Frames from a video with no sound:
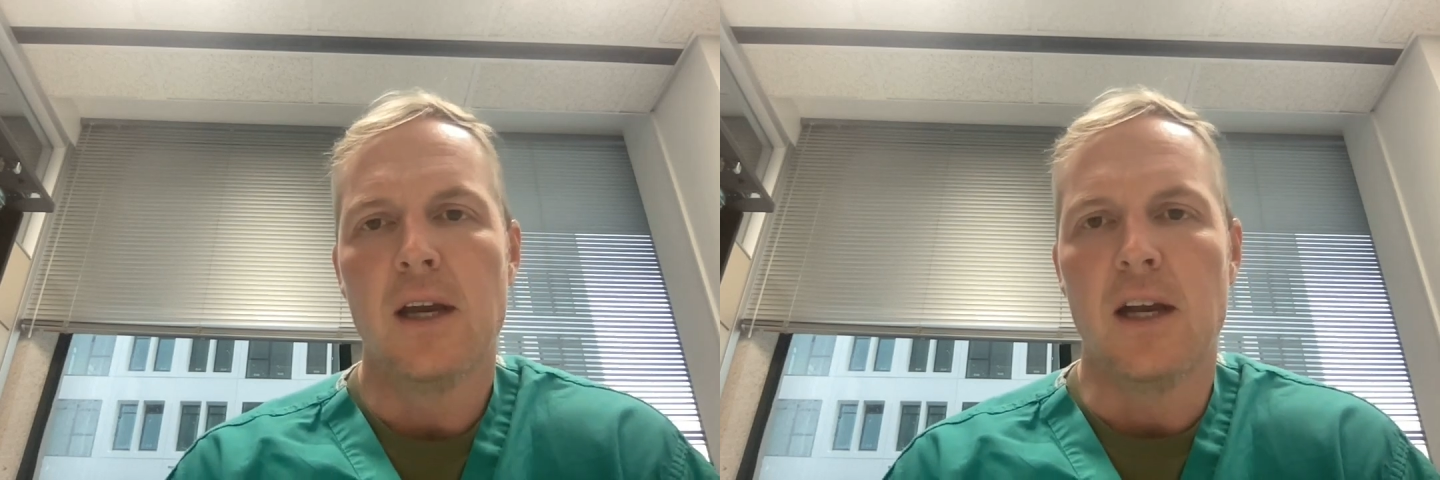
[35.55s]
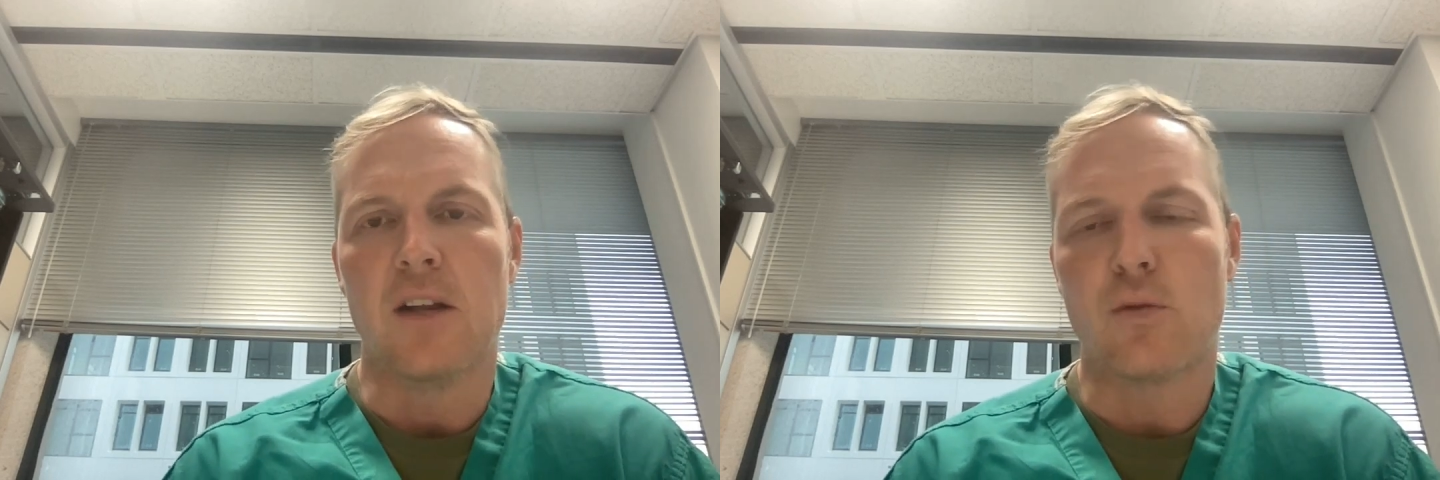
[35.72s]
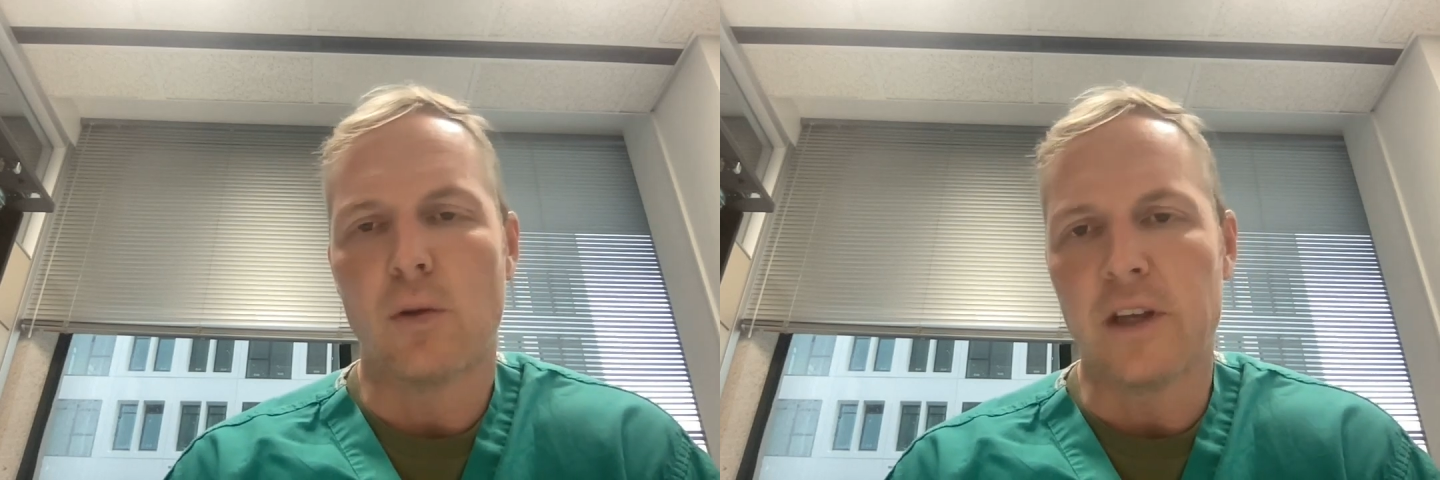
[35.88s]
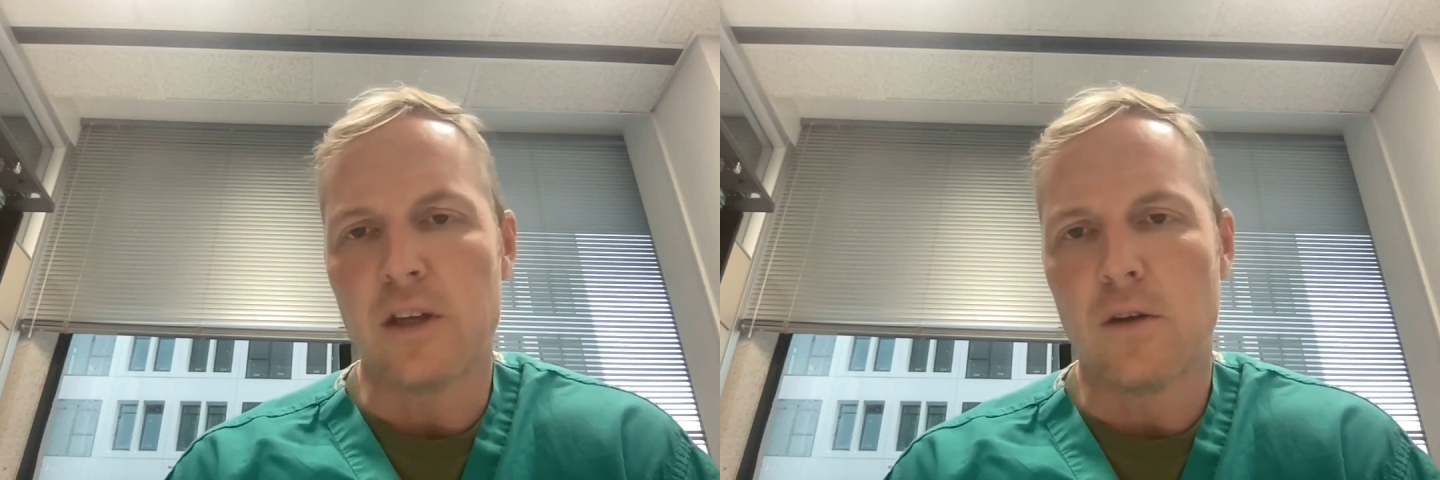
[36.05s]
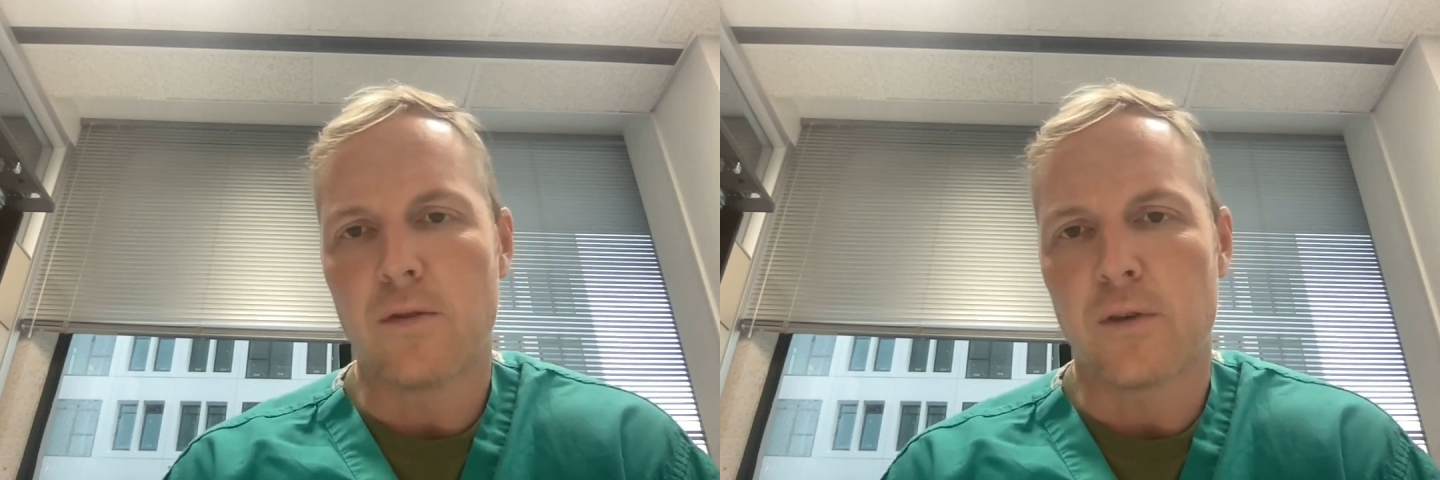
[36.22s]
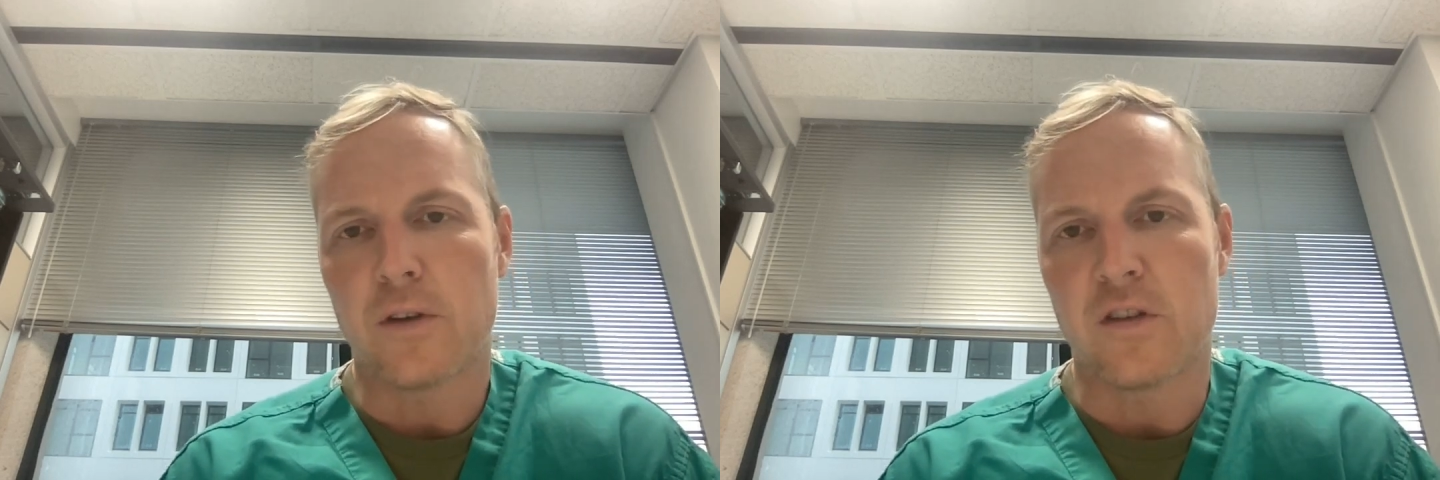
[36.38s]
It's really
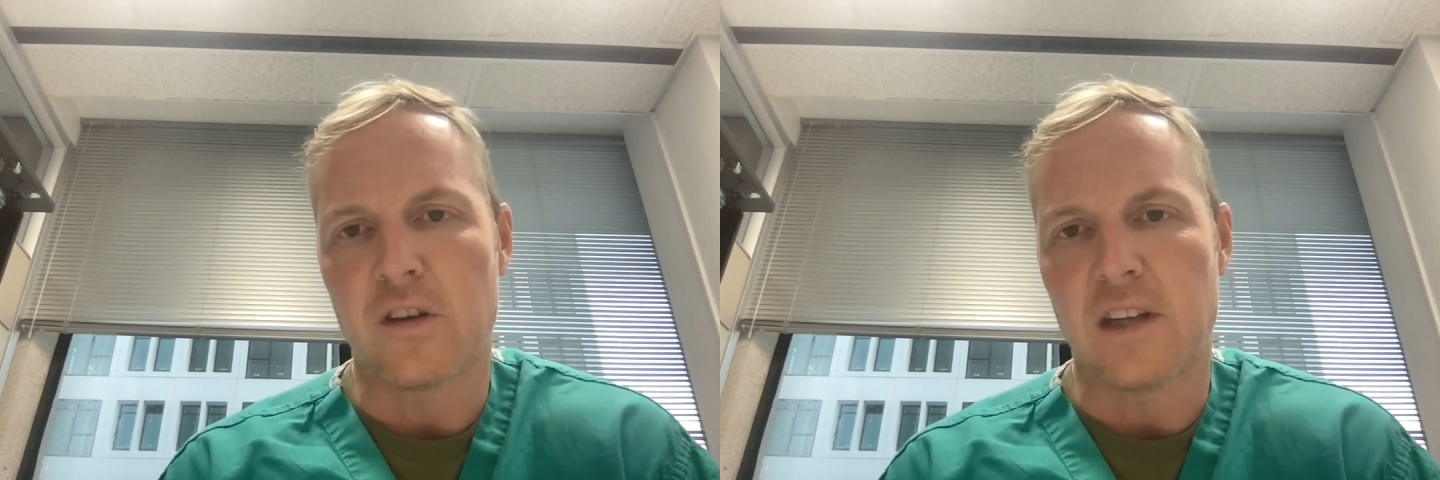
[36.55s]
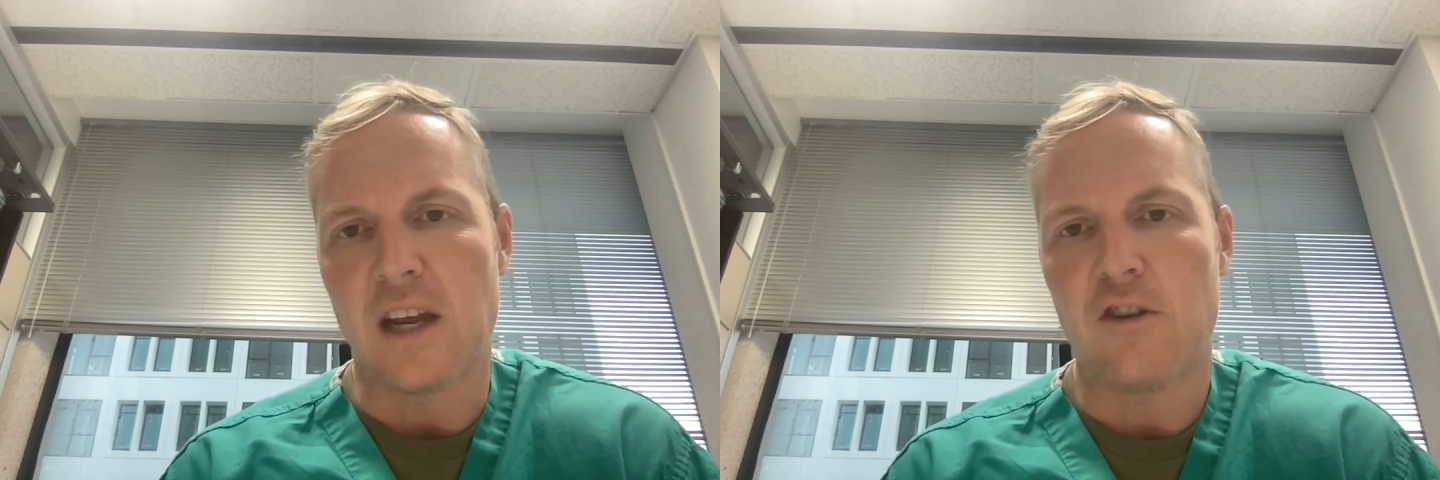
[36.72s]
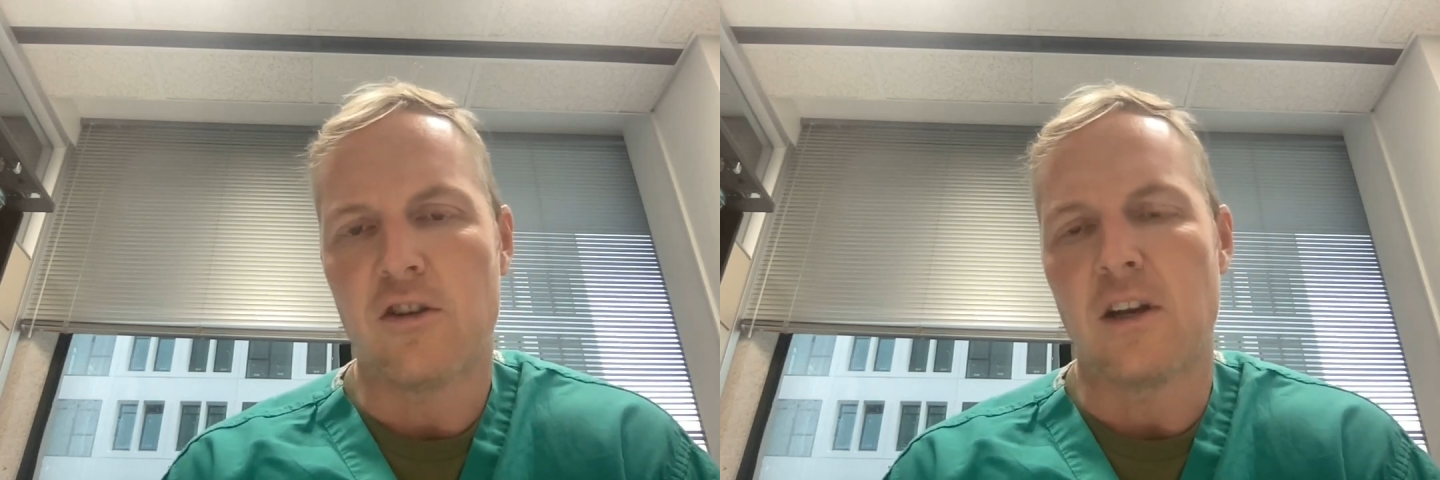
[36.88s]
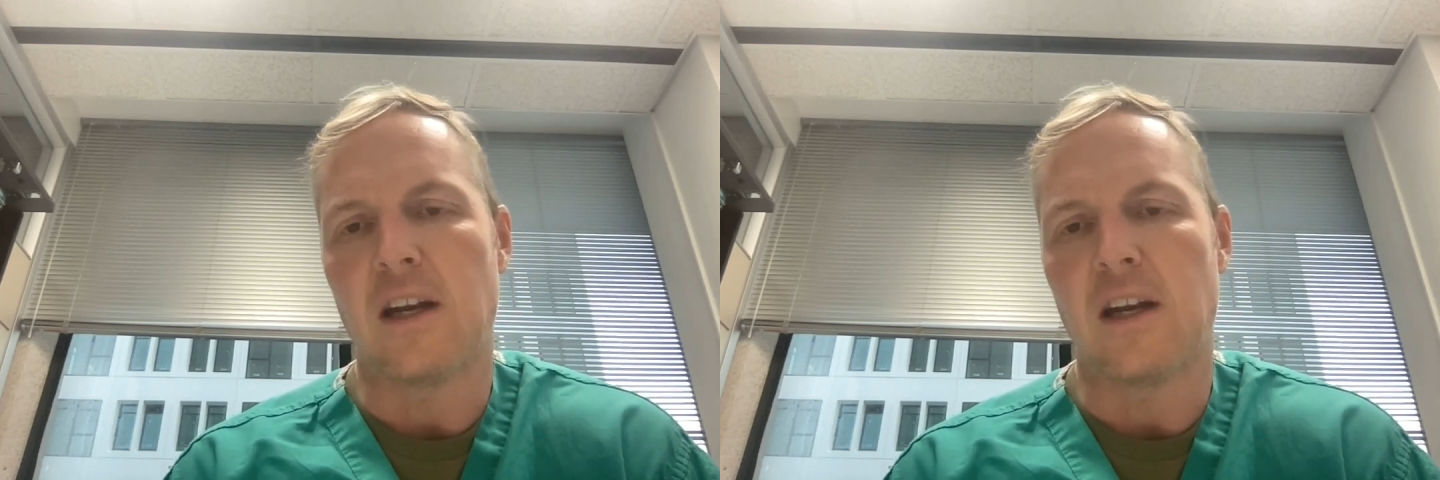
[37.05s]
used for sedation